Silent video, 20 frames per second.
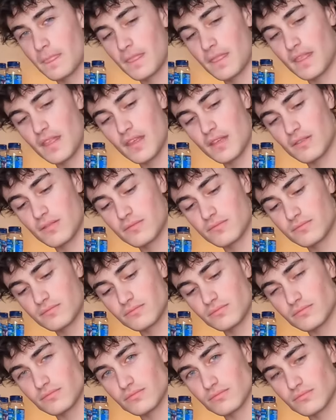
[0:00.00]

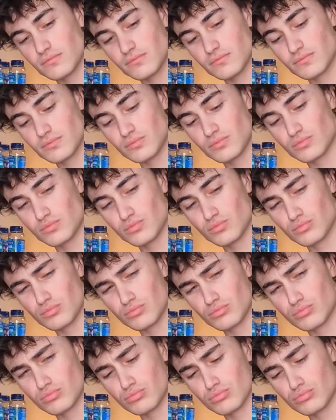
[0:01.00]

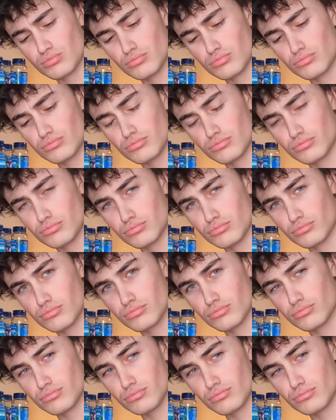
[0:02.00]

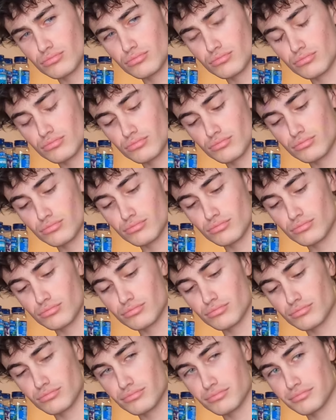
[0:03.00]

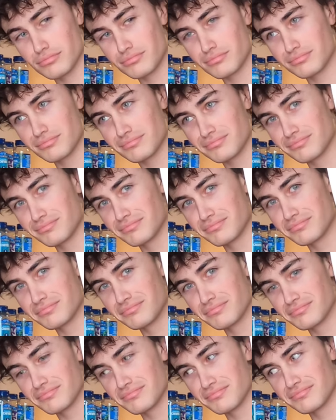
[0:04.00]

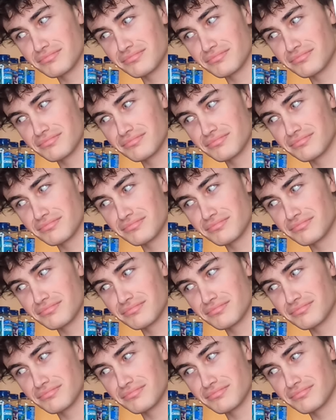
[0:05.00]
Nobody speaks.